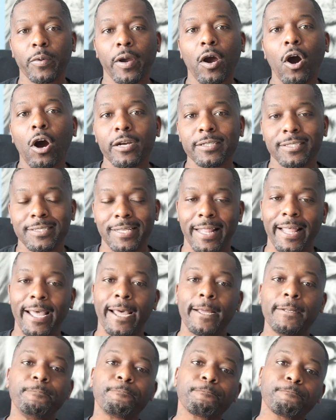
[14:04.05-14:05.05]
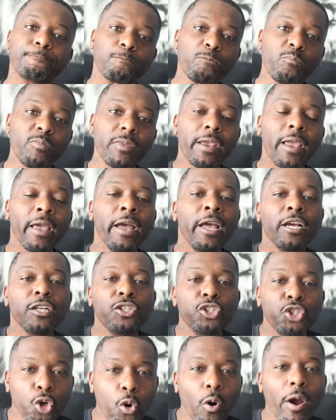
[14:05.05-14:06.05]
regards to that.
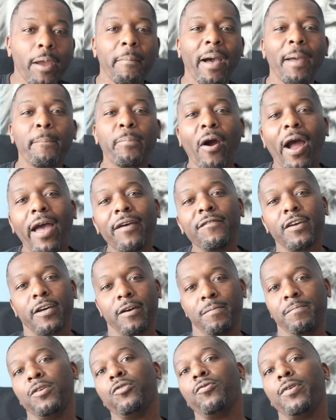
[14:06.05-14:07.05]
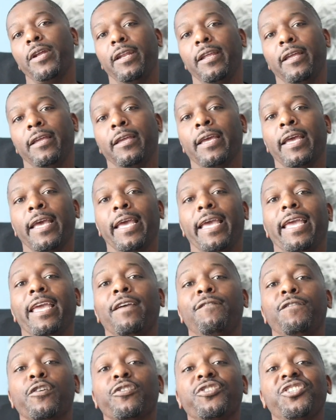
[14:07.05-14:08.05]
Join my private community
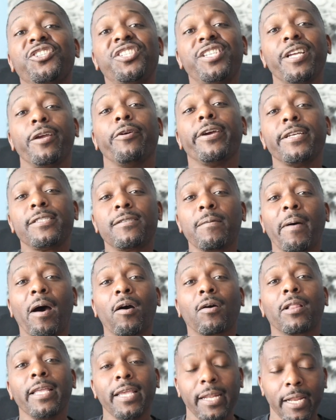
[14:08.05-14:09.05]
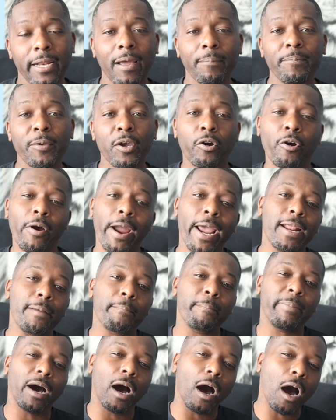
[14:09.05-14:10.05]
if you're serious about cleaning up your
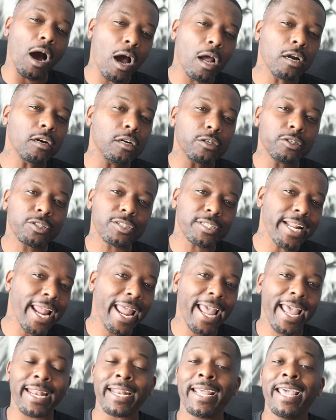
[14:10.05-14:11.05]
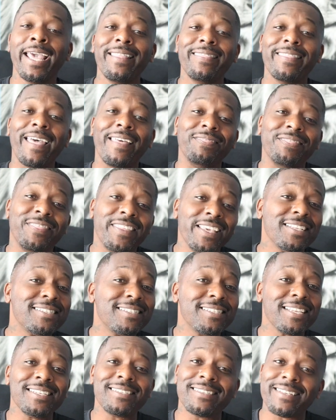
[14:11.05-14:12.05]
credit, but understand that
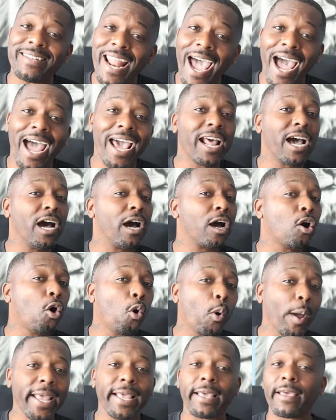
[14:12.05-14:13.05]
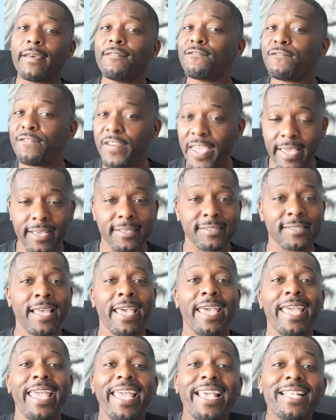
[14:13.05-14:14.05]
this is not a quick fix.
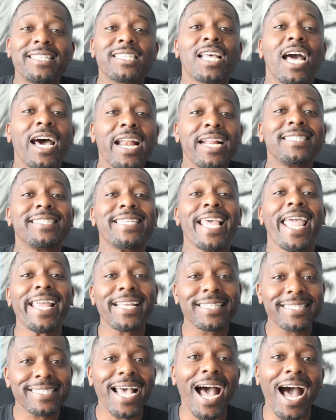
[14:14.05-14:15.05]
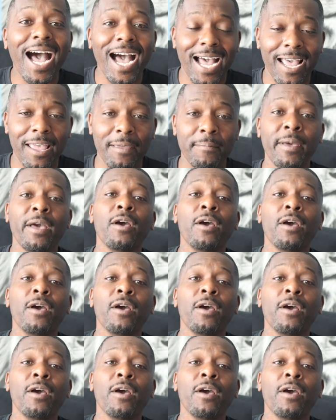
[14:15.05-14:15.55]
It's gonna take time